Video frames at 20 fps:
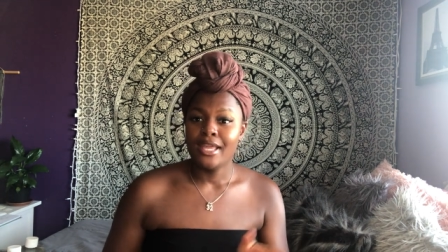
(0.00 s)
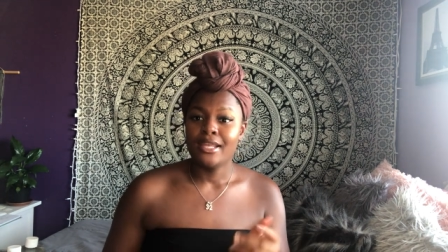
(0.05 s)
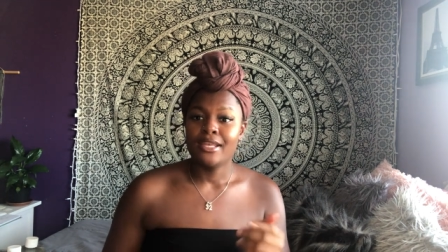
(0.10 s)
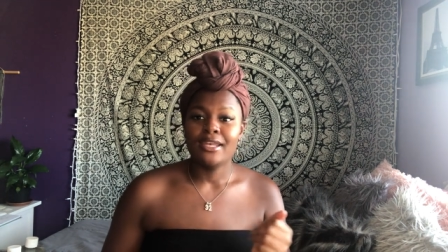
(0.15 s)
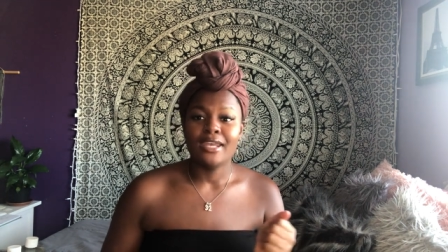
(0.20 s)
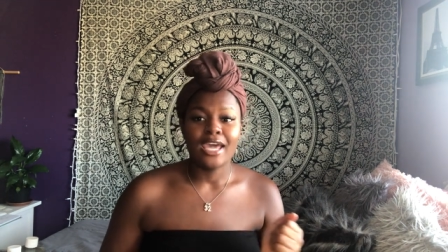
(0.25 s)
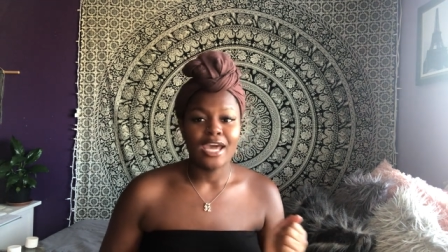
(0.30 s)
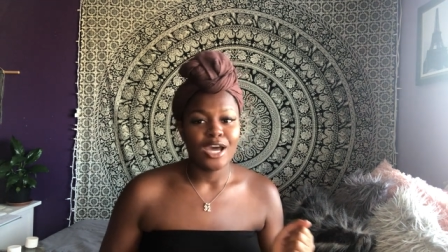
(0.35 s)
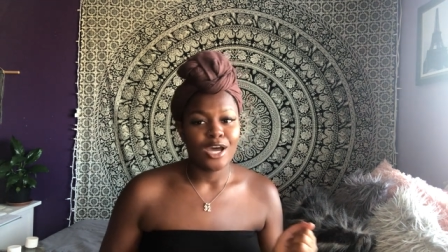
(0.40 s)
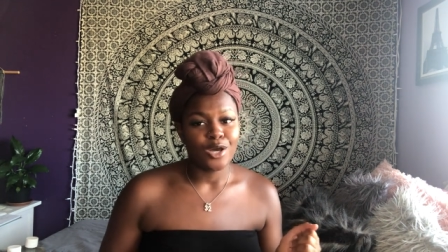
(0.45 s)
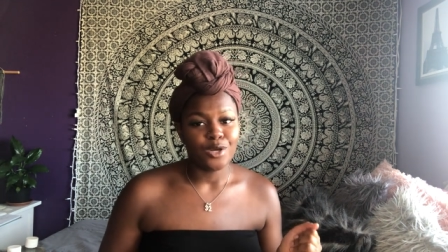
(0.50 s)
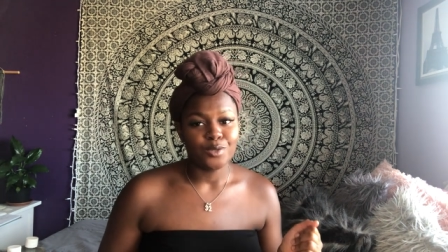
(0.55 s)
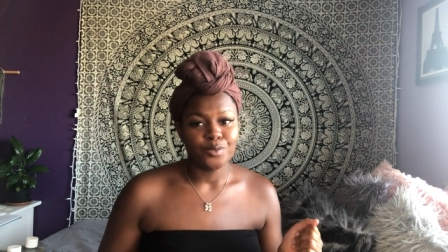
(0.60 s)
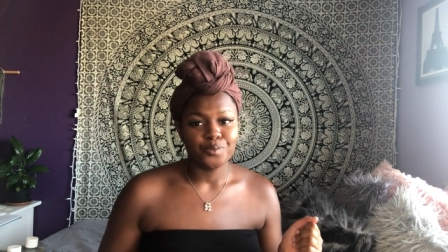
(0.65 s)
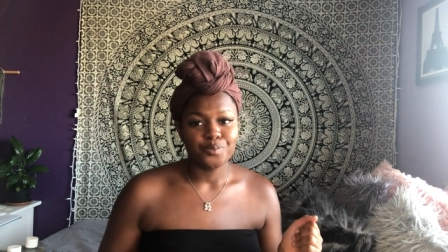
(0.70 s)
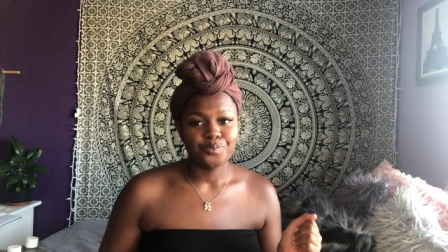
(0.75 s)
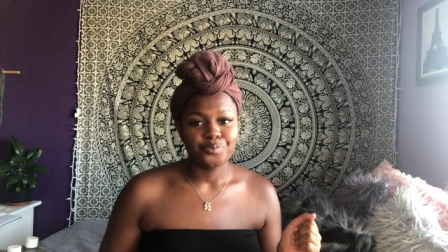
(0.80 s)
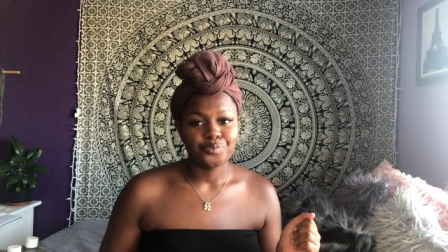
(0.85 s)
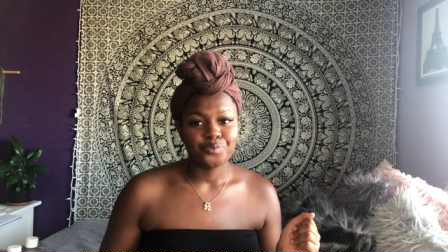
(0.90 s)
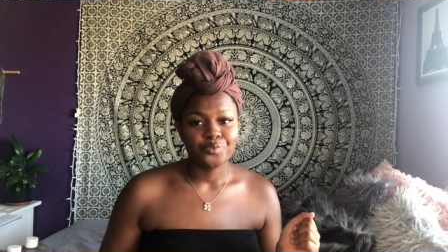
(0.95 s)
Now,
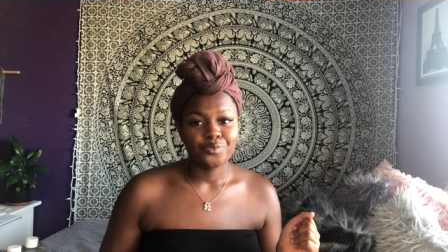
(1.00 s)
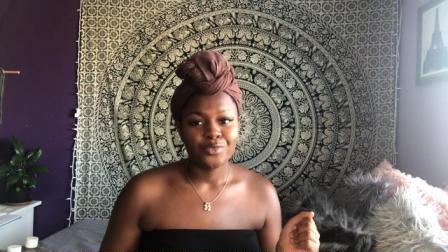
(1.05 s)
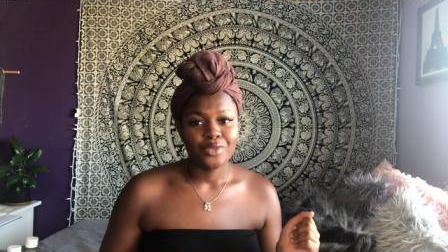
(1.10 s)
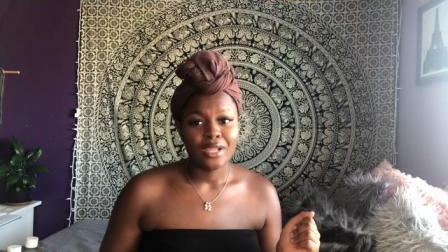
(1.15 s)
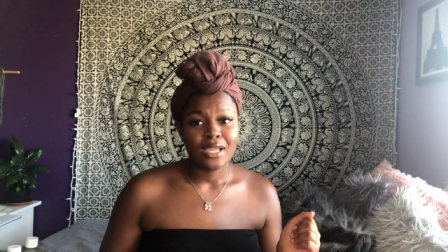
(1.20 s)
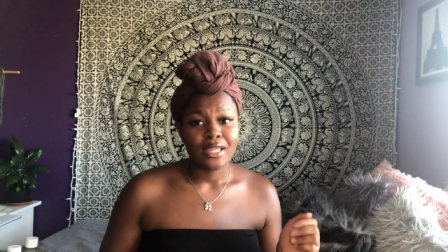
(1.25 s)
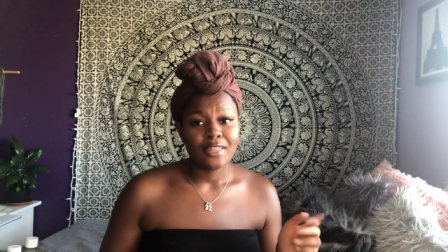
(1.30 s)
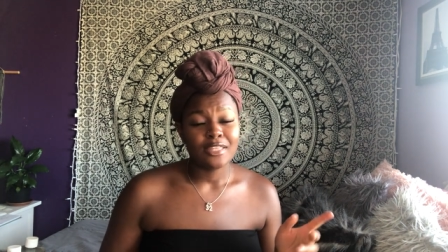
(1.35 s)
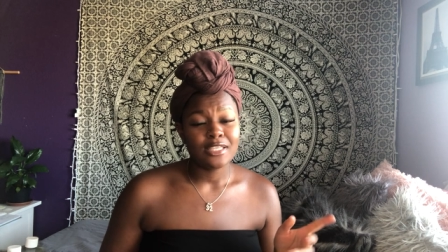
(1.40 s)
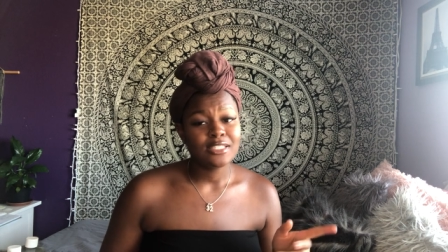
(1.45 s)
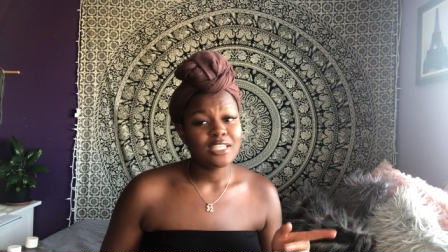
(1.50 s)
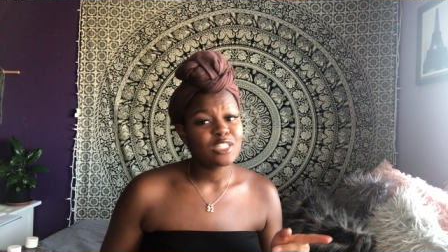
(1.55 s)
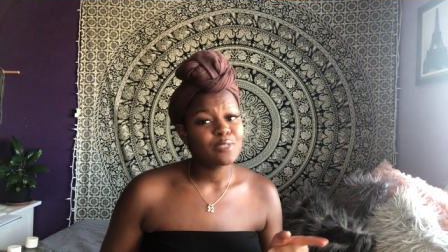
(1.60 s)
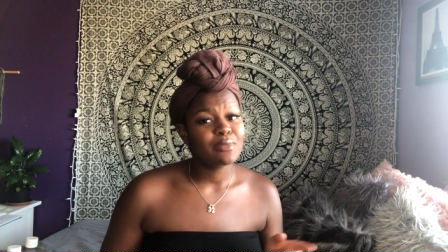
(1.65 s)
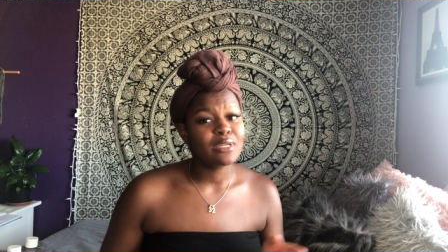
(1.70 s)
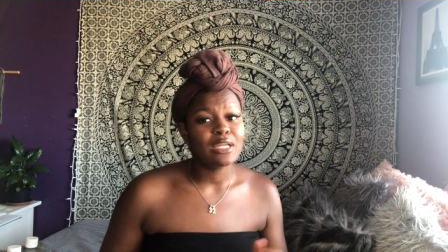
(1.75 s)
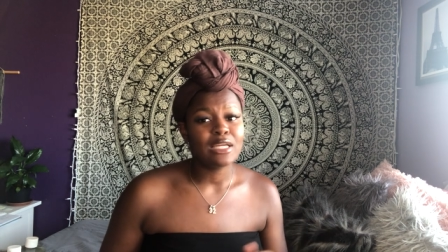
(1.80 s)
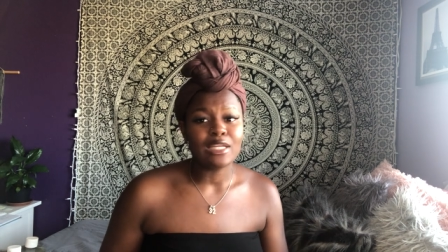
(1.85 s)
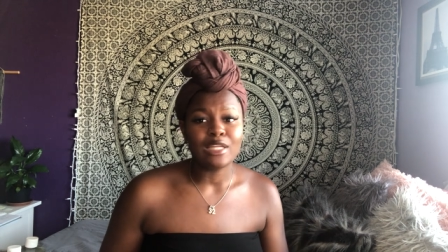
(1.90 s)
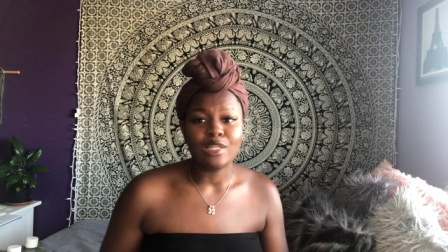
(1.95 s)
this has
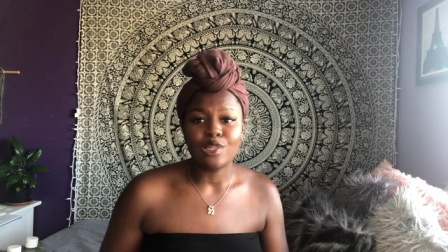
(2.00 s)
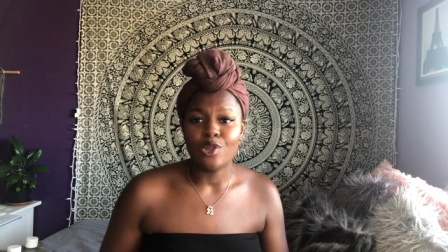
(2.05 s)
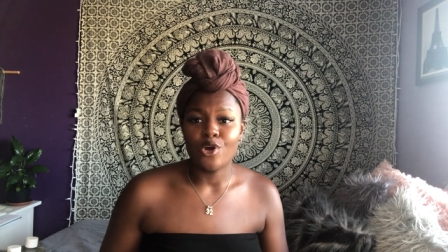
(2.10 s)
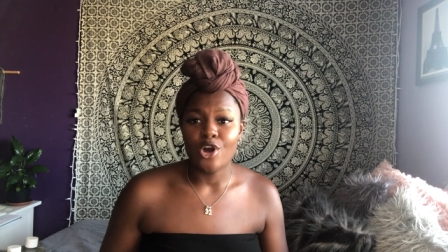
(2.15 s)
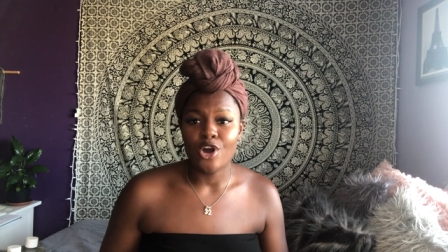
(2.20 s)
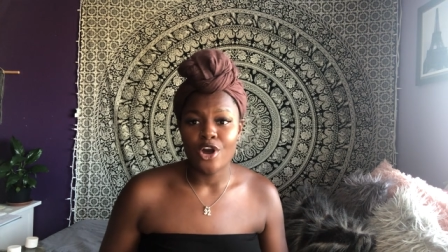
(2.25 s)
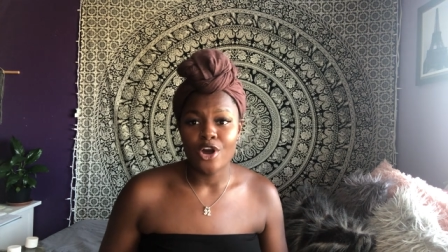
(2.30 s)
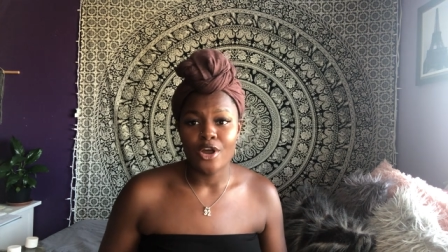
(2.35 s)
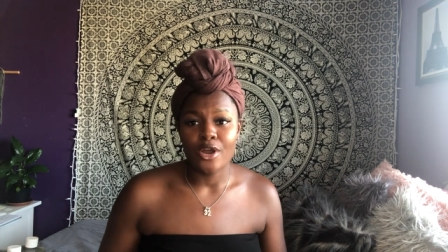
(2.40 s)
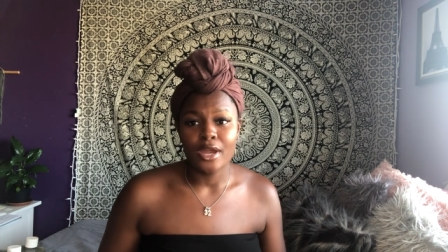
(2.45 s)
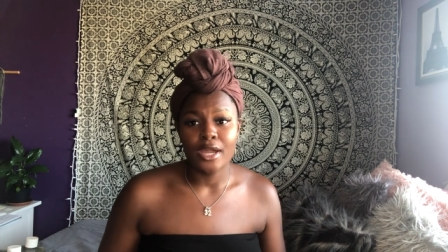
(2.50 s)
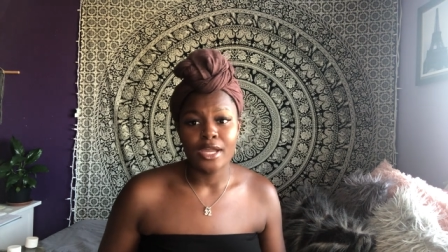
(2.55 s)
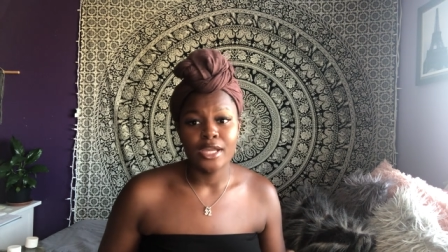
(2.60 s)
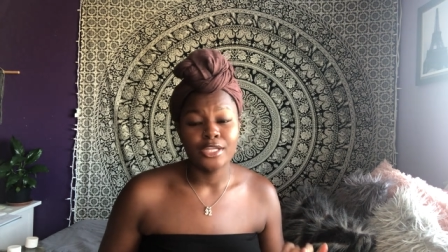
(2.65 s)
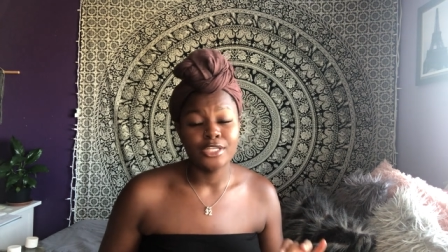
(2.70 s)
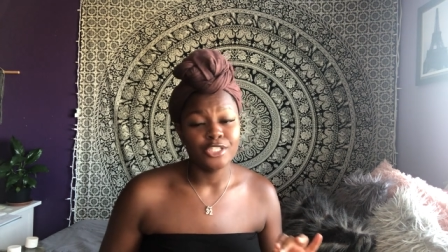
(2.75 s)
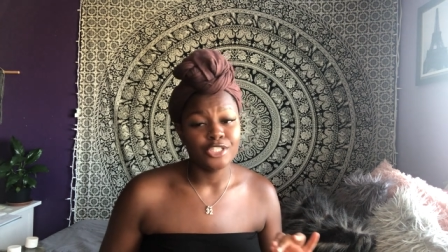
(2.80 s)
been a long